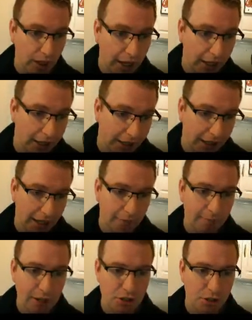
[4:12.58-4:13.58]
And like I
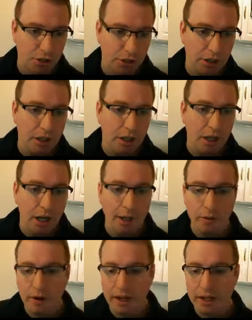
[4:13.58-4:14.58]
mentioned her,
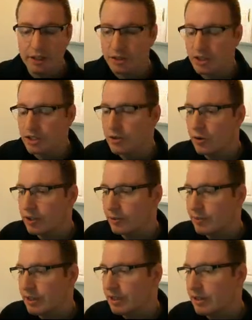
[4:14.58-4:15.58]
Amarias, she's going to
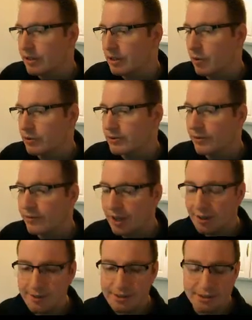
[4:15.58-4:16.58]
be the most
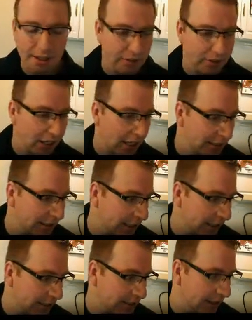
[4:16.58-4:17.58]
famous of the
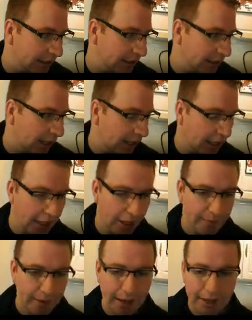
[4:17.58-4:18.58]
Kandikes.
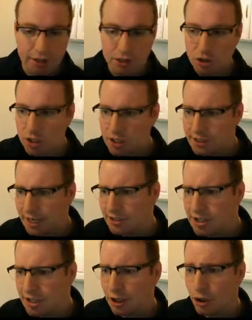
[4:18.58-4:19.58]
And she's
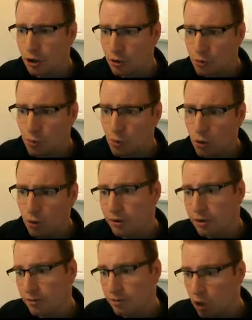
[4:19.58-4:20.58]
actually going to go to war with
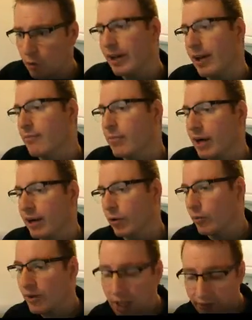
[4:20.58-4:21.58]
the Roman Empire.
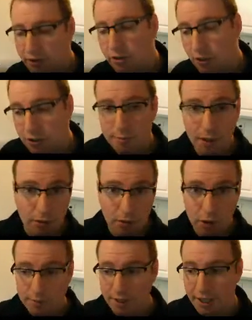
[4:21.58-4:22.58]
We haven't talked about
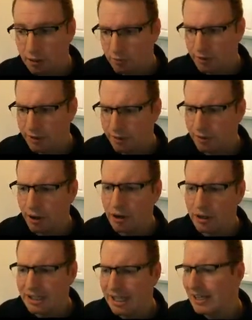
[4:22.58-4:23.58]
Rome yet. They're
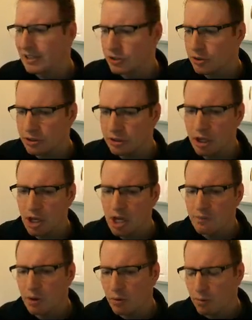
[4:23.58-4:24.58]
our last unit.
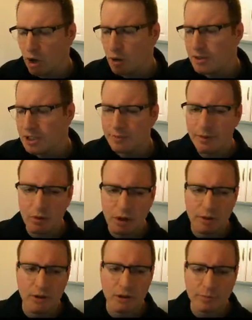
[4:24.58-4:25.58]
But Rome is going to be one
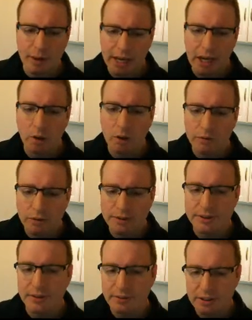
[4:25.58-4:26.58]
of the most powerful
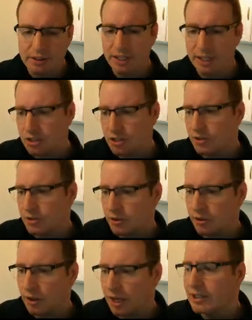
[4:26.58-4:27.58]
civilizations
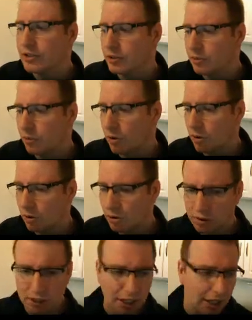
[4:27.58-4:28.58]
in the ancient
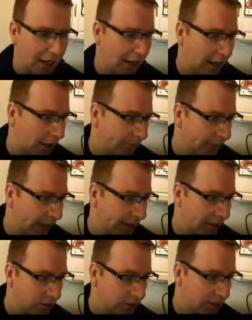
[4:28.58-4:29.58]
world.
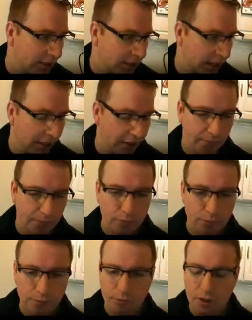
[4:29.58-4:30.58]
And here's the thing.
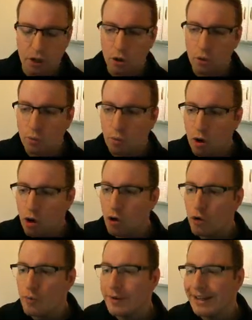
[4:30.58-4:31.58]

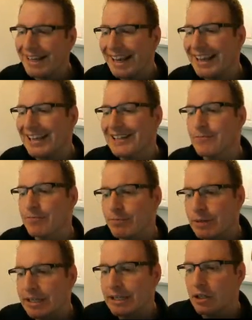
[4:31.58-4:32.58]
Rome can't
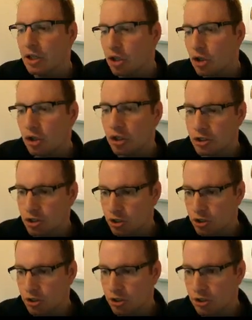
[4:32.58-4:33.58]
beat Kush.